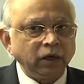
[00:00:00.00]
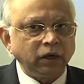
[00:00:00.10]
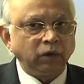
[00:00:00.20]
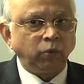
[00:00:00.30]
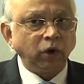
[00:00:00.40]

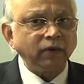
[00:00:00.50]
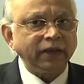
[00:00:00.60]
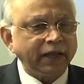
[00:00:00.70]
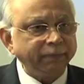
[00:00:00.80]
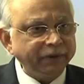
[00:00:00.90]
Uh, what will
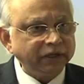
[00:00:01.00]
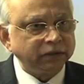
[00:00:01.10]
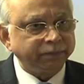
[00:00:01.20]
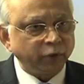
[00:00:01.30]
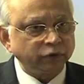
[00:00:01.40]
happen in
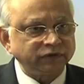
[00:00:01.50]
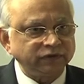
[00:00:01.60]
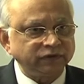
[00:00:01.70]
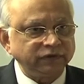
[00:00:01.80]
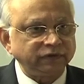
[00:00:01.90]
the
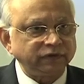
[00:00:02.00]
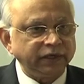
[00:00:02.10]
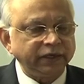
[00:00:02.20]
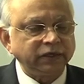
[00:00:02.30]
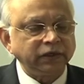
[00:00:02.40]
process is
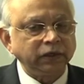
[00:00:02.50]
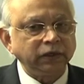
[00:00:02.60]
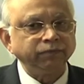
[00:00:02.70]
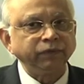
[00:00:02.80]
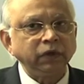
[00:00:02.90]
that
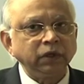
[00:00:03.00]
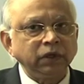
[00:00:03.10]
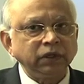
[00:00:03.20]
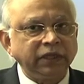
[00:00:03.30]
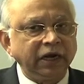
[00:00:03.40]
uh,
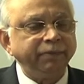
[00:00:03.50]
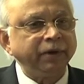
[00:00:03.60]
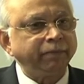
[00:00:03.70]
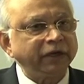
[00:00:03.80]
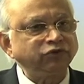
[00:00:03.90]
there will be
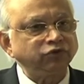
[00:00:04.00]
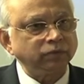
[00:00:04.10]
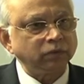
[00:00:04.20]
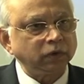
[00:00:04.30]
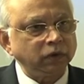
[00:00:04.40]
a much
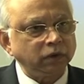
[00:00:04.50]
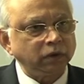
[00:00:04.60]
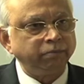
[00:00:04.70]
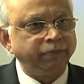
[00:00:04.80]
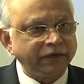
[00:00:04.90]

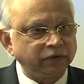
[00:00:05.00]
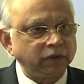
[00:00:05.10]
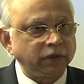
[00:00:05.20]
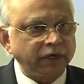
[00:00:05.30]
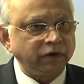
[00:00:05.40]

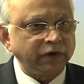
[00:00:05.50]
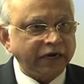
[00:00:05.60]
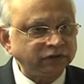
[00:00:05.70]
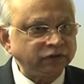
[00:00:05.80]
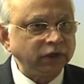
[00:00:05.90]
better and
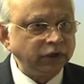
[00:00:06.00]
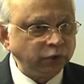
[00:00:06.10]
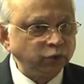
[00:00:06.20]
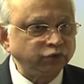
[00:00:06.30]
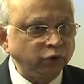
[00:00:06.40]
rational
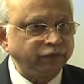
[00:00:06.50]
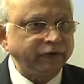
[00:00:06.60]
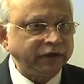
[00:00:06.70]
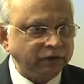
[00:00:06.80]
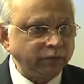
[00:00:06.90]
use of
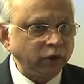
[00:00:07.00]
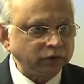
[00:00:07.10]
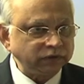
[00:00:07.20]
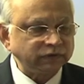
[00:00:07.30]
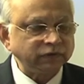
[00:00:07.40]

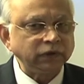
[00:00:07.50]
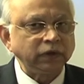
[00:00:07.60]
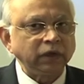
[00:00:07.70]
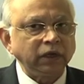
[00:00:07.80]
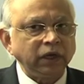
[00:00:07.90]
antibiotics
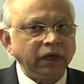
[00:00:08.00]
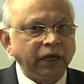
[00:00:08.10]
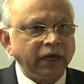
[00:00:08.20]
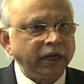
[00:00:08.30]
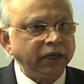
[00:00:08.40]

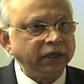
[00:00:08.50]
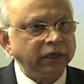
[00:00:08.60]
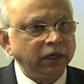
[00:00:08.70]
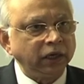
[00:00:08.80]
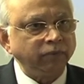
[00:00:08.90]
and
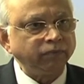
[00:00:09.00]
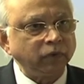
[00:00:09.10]
uh,